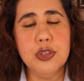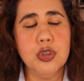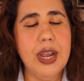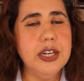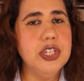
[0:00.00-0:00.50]

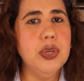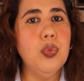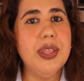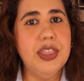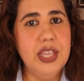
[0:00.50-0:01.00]
strategy
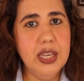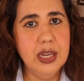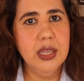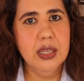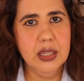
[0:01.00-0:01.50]

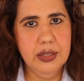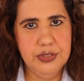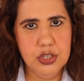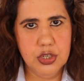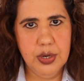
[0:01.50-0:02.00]
within
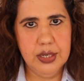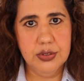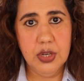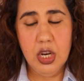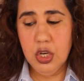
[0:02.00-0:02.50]
Clifton Strengths.